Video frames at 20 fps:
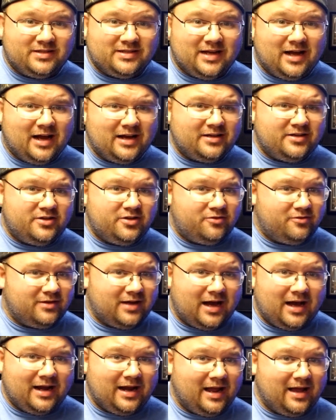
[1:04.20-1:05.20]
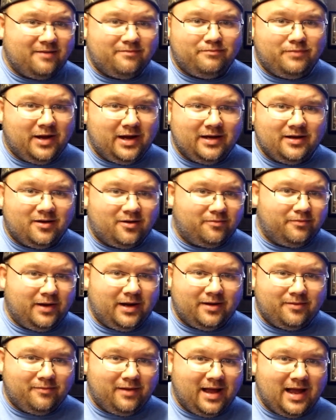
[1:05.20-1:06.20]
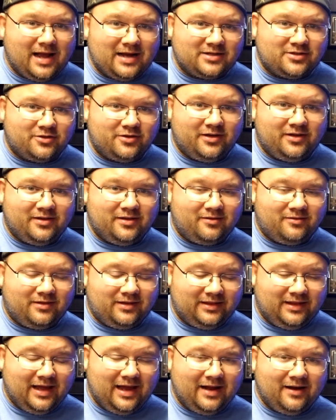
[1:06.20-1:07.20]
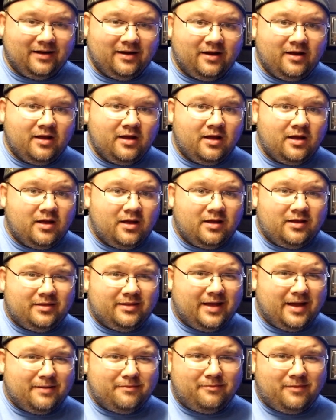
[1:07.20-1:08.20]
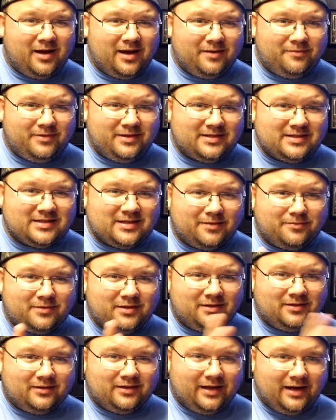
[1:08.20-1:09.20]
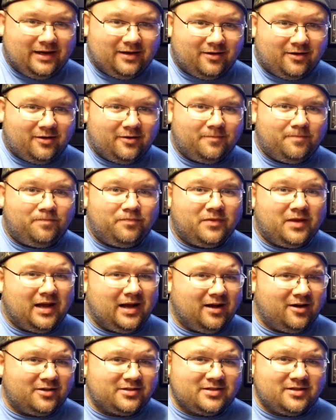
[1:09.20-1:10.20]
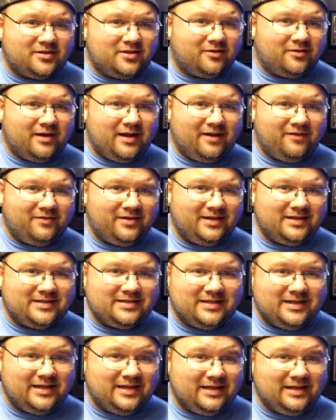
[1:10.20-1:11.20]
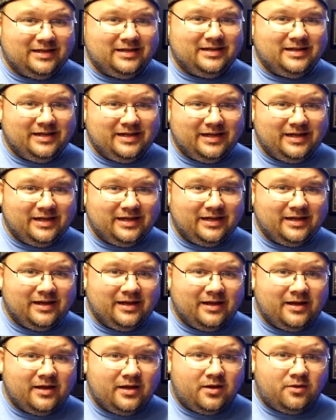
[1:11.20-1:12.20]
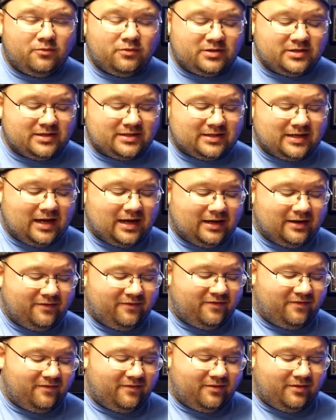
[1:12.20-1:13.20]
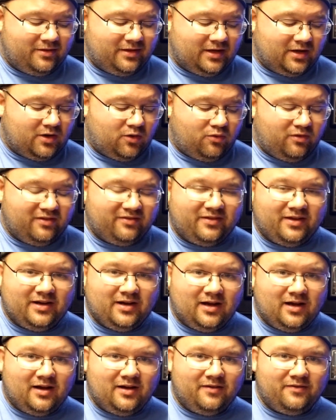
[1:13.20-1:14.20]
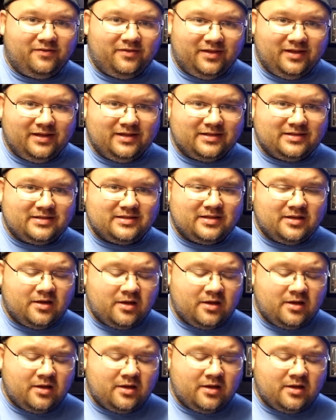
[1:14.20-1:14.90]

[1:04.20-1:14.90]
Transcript: Now I do not have Beta or Betamax or anything like that. That might be something later. I also don't have any CED, which is kind of the equivalent of this.